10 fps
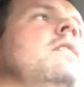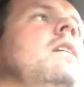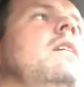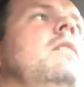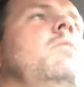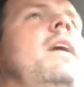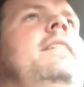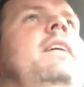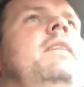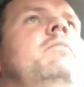uh, why
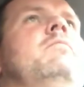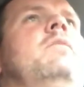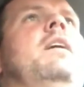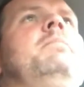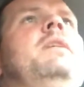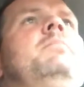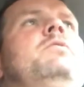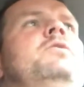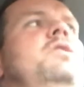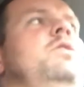they why
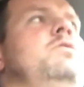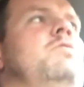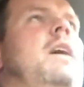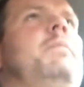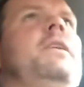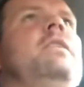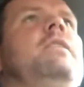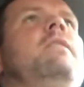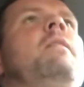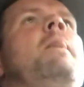people should use
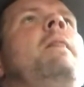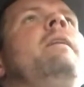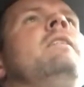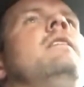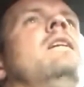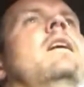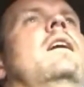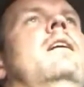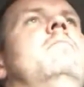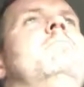Robinhood
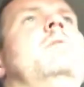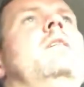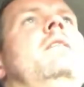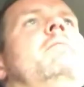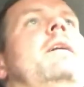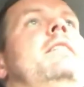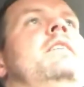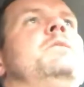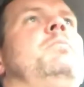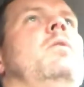um, but at
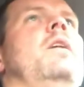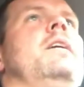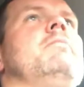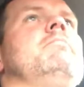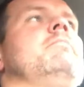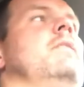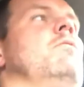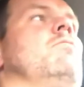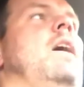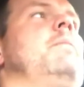this point,
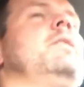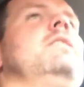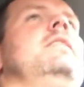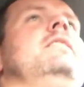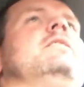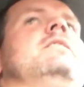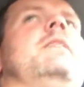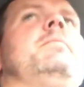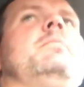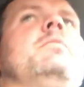Robinhood needs to
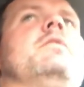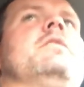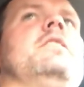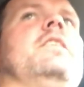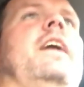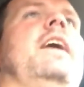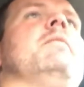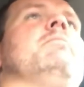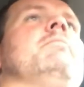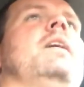step up their, their
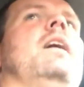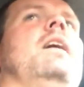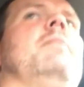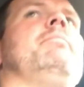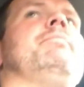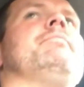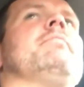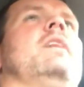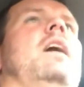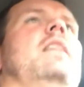game.
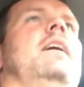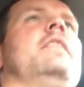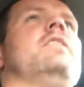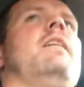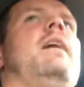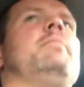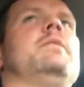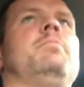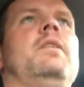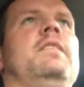Um, I like their app,
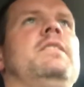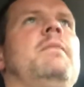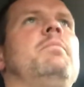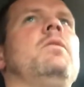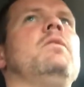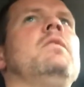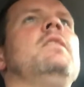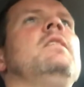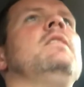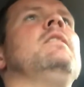it's pretty simple,
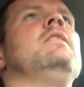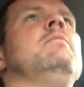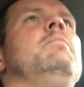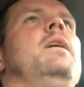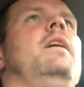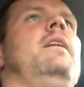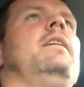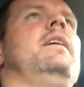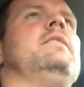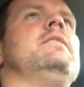but
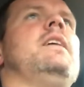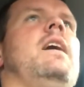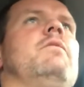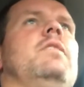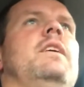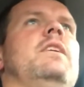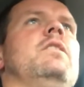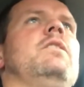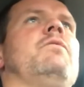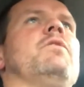it's not really
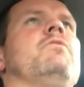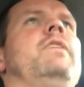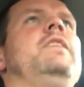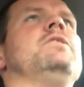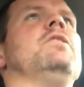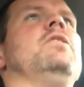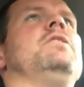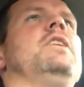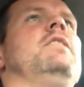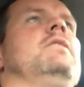good for
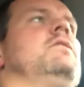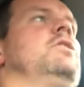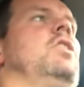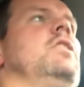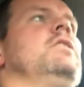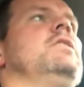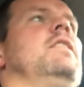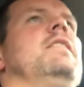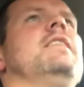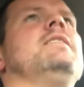research and charts
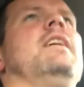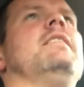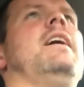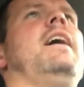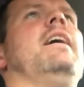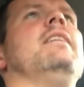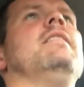and things like that,